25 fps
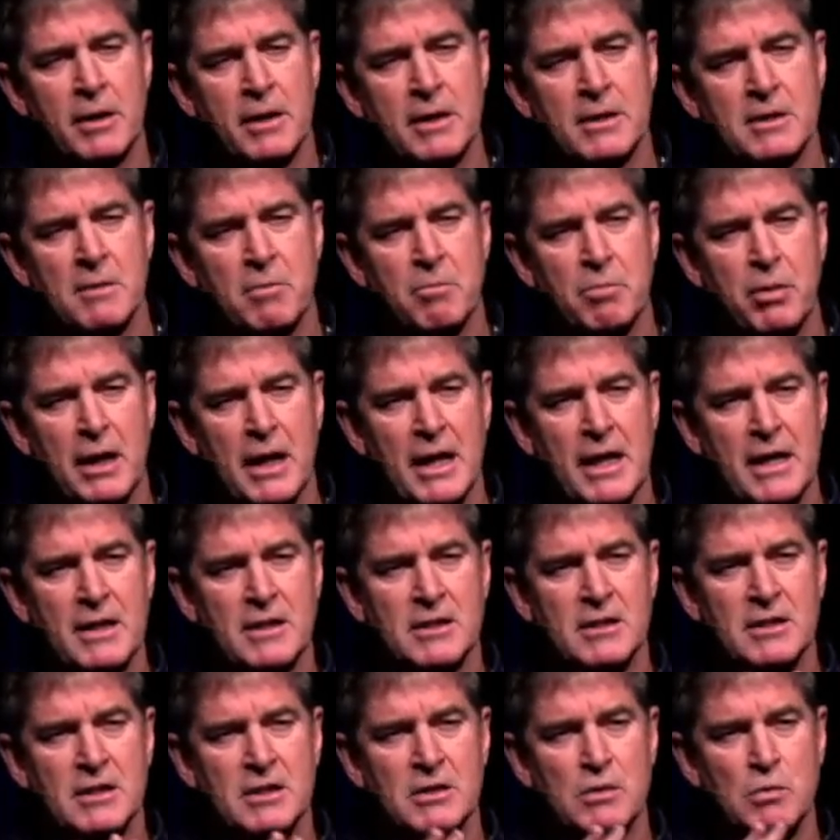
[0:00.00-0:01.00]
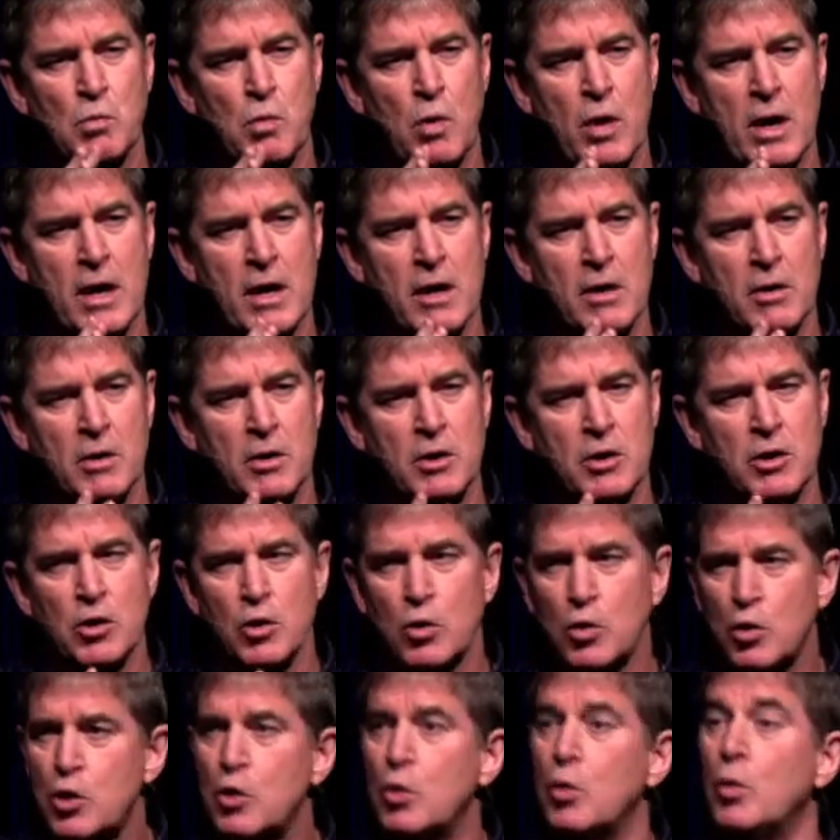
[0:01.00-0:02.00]
But it's a place where
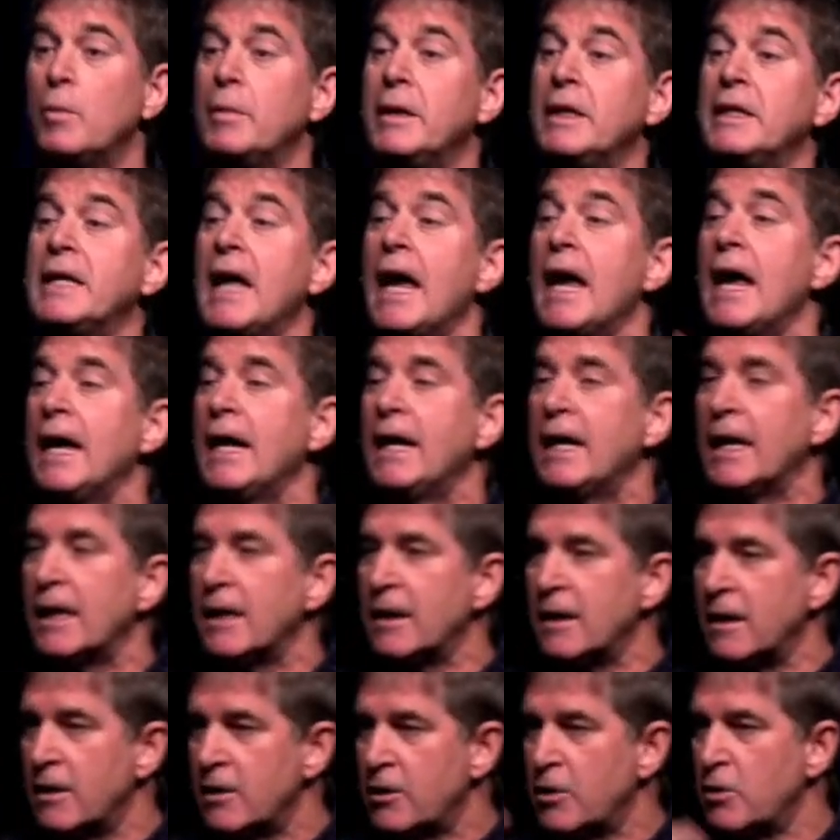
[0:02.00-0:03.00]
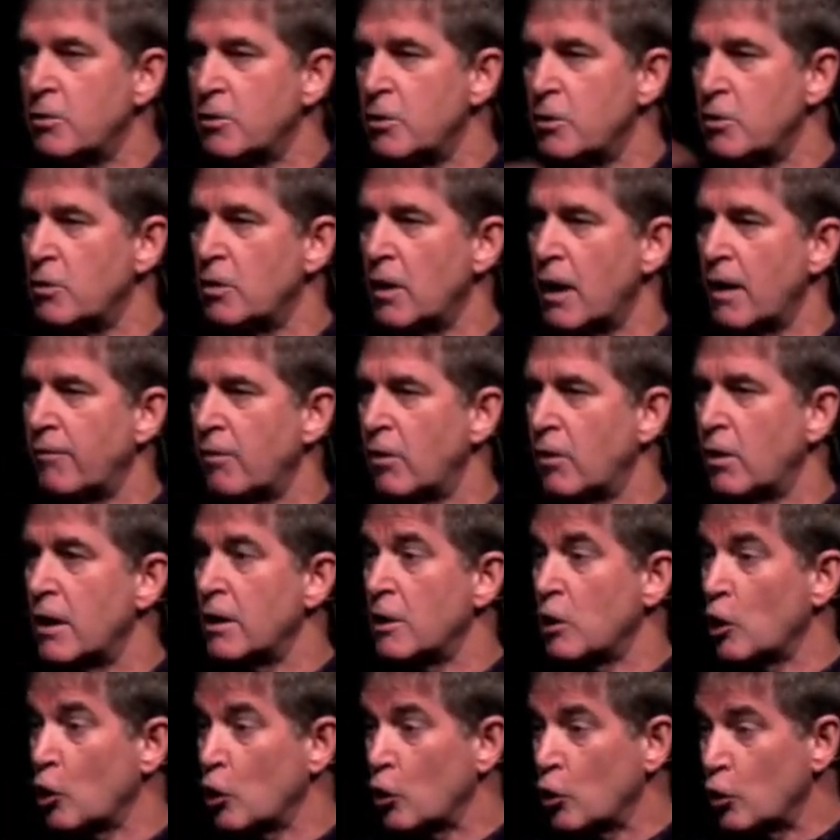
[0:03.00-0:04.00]
you you will be taken to a new
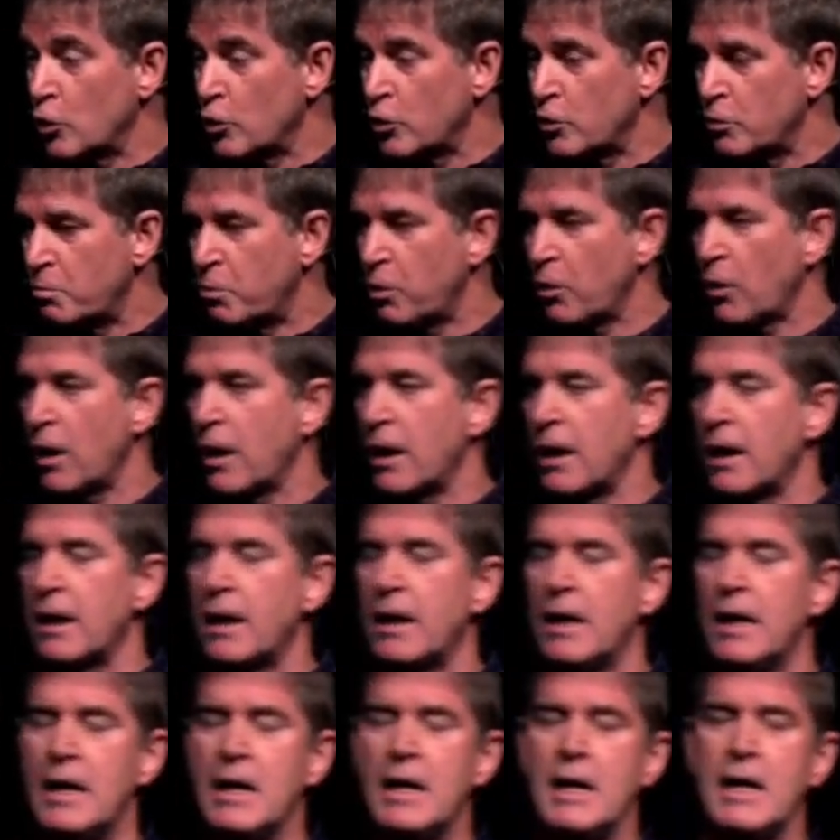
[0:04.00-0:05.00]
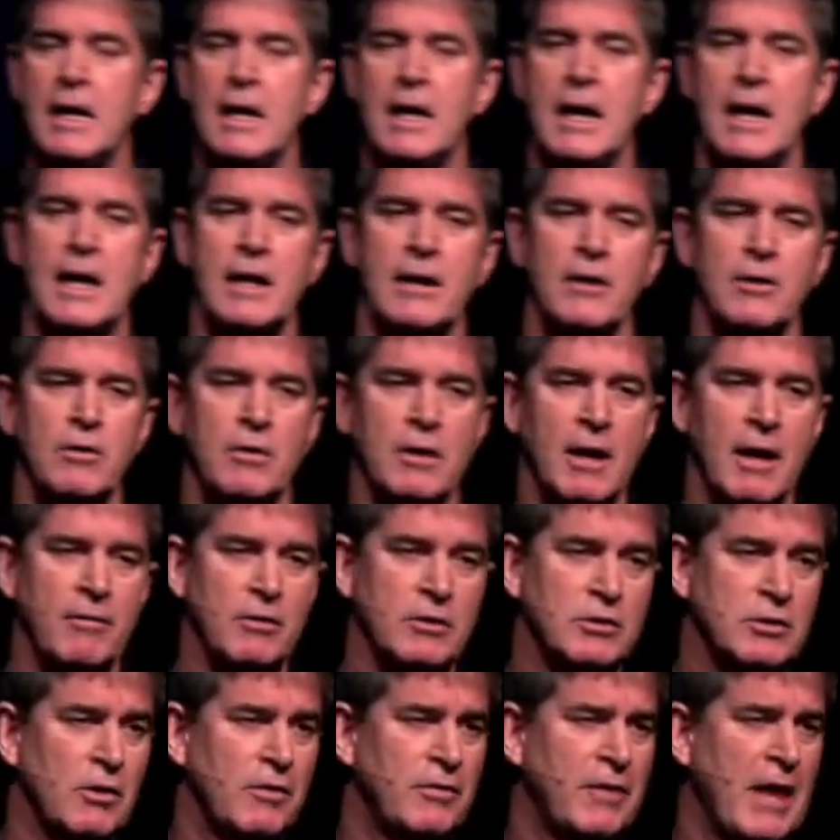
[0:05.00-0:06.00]
level and learn to pray at a new
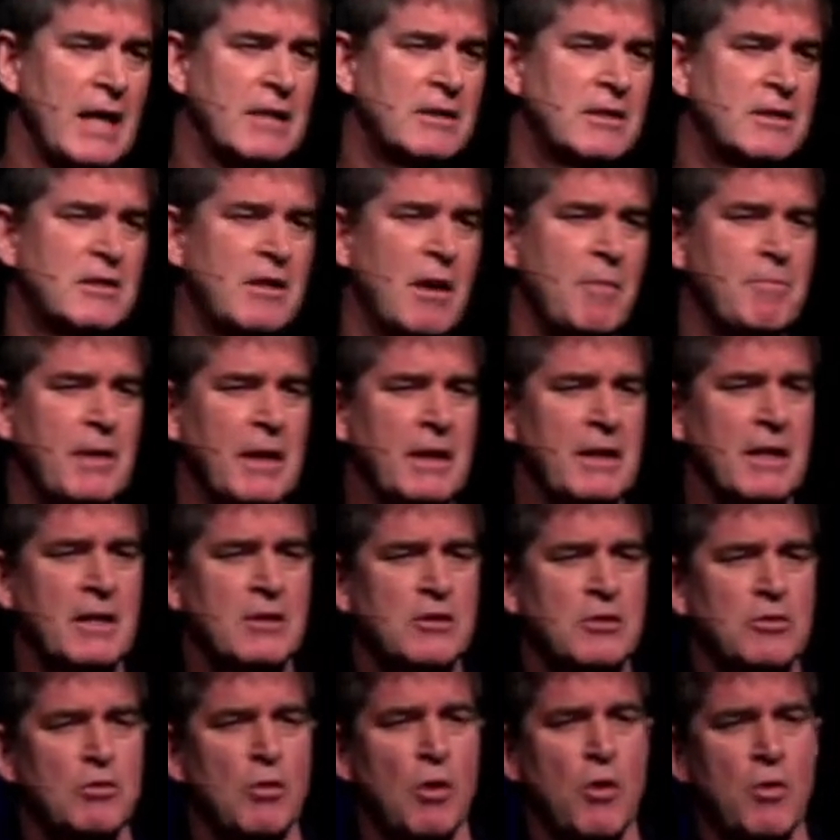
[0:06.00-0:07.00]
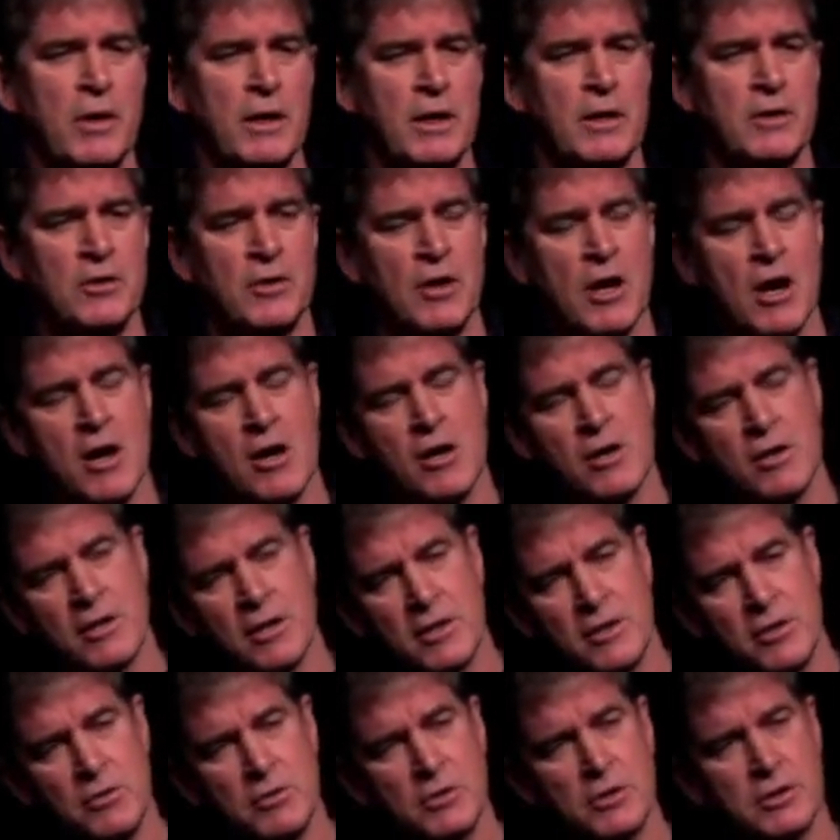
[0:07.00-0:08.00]
level. So if that's something that's growing in your
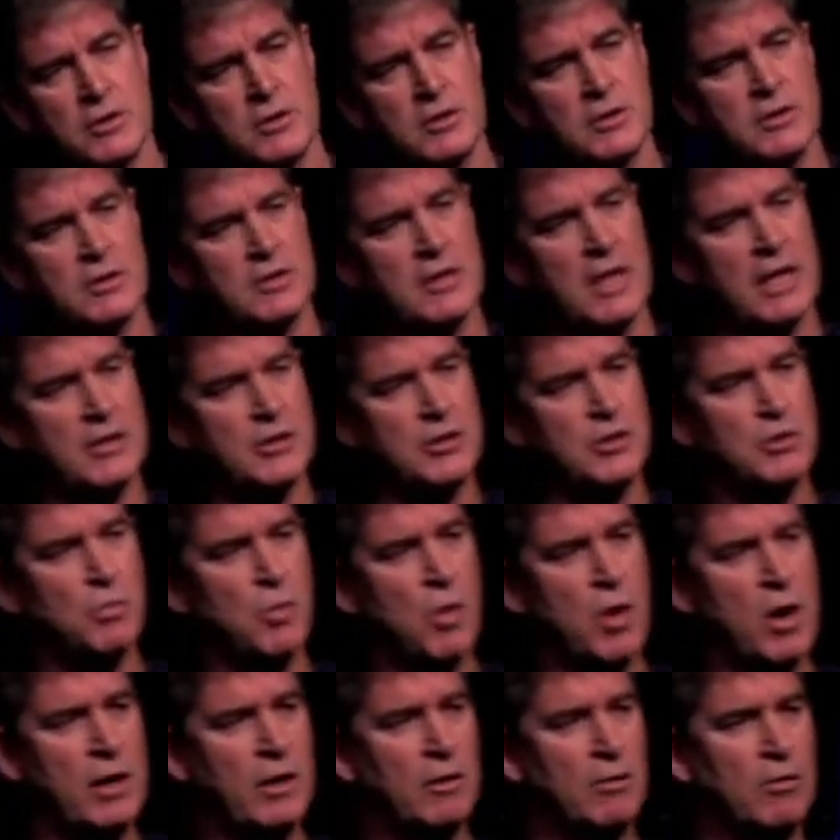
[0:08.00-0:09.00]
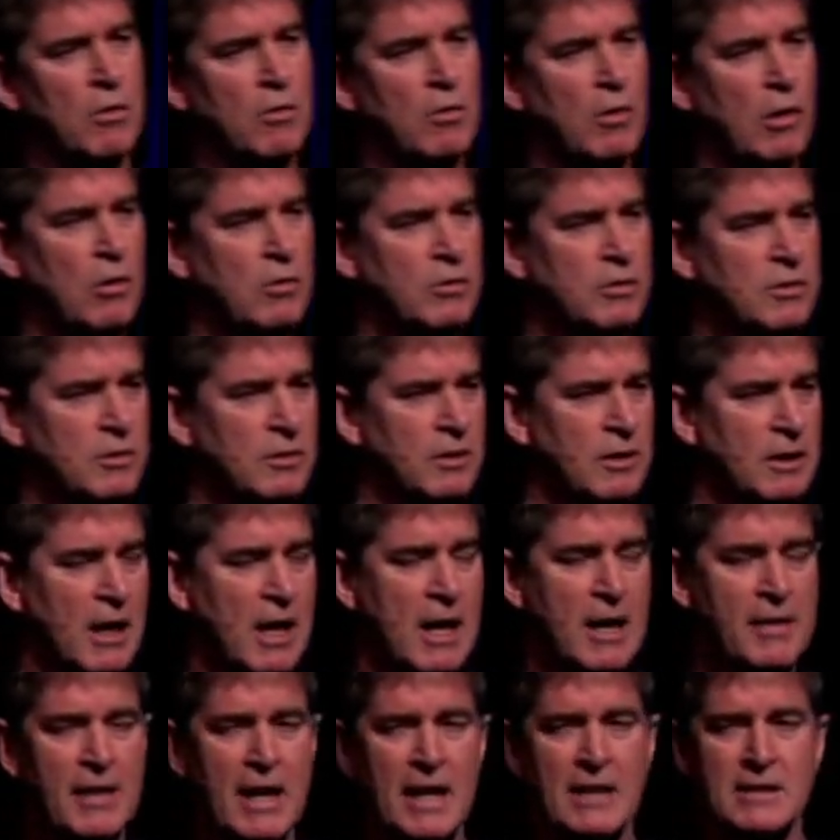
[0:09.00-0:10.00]
heart and you sense you want to grow closer to
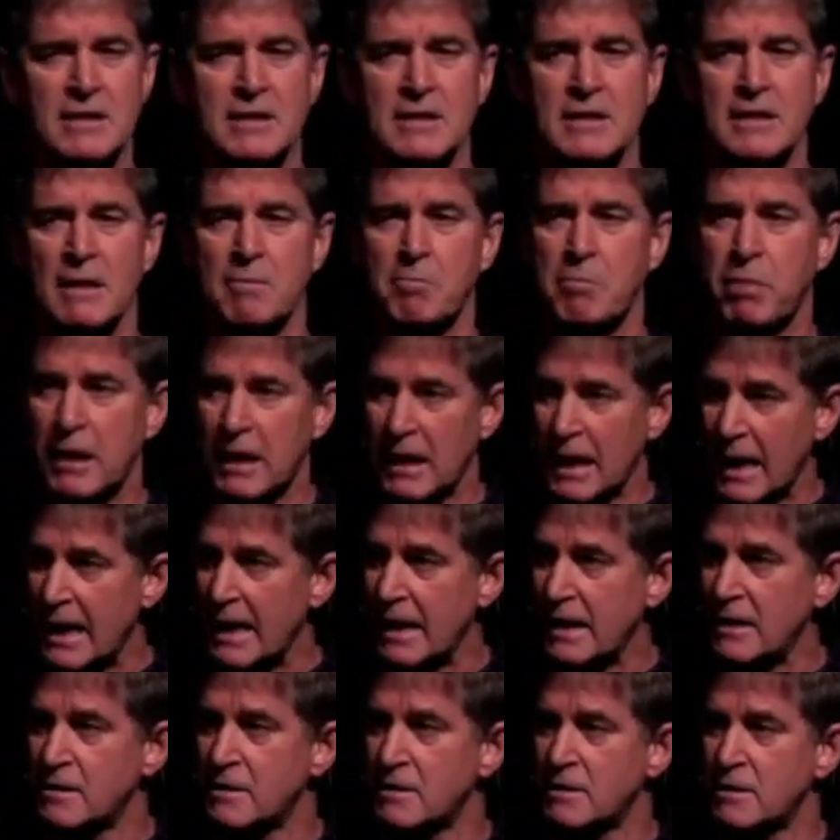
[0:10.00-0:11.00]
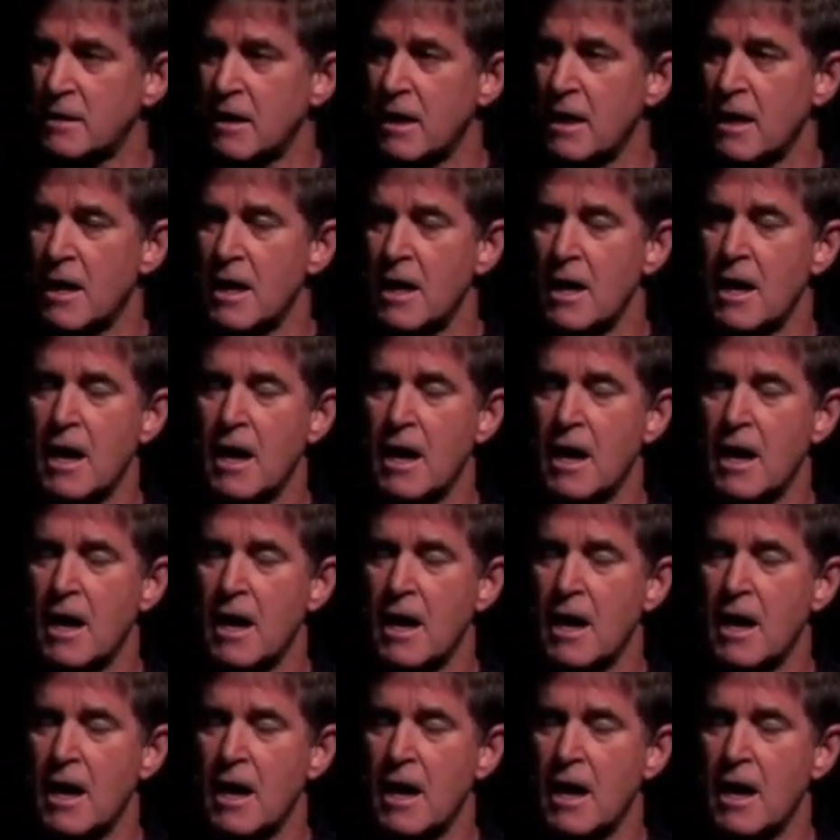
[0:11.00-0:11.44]
God, that's the place,